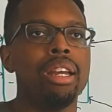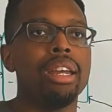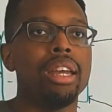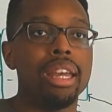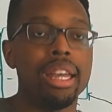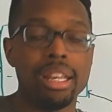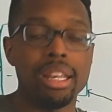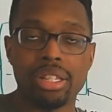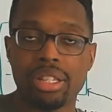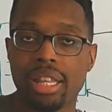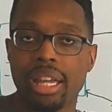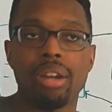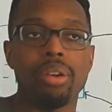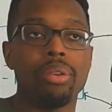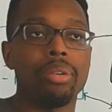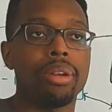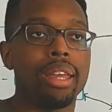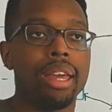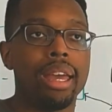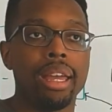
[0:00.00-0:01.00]
Is that
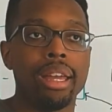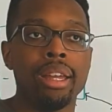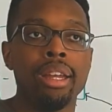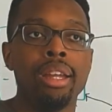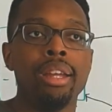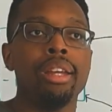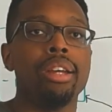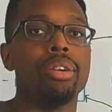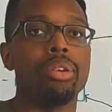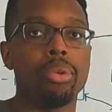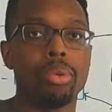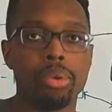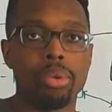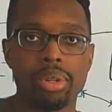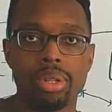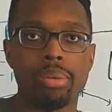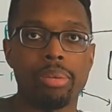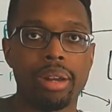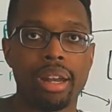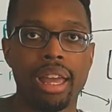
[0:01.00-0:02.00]
okay? Or do
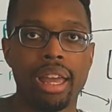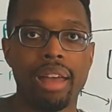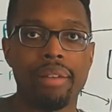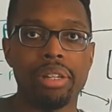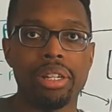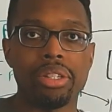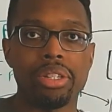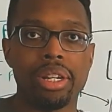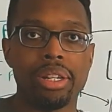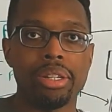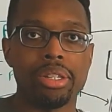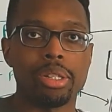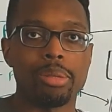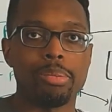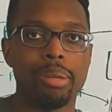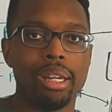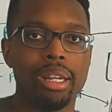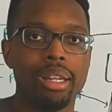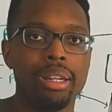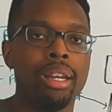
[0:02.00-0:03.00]
you want to have any changes
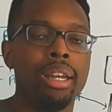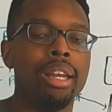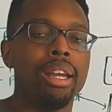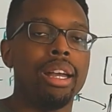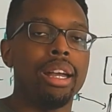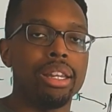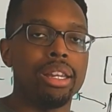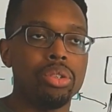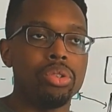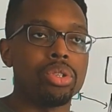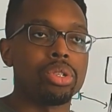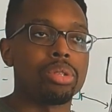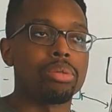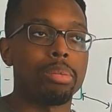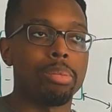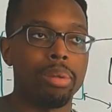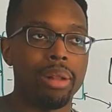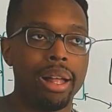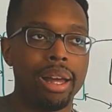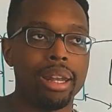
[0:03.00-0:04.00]
made? And you just
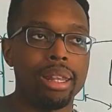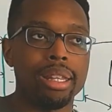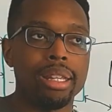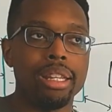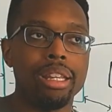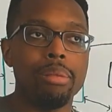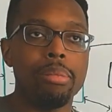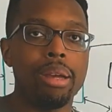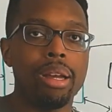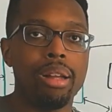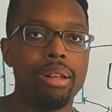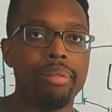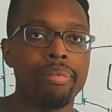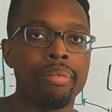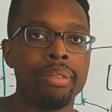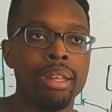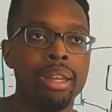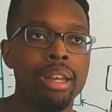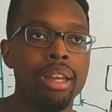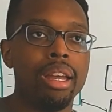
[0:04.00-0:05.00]
reply to the email
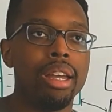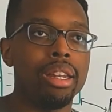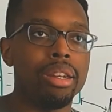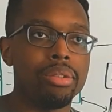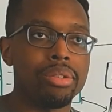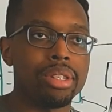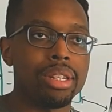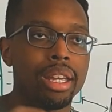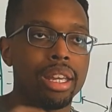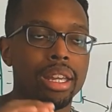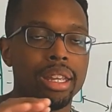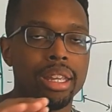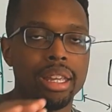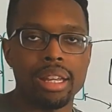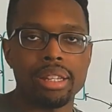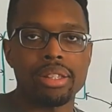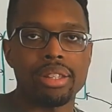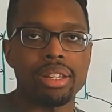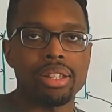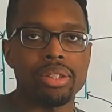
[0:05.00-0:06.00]
and you say,
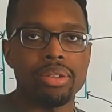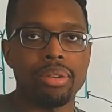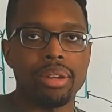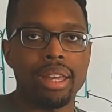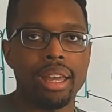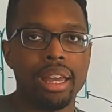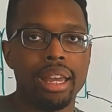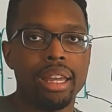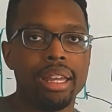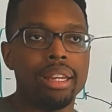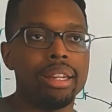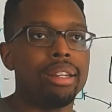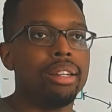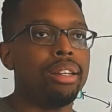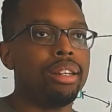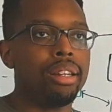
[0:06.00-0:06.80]
yes, that's okay.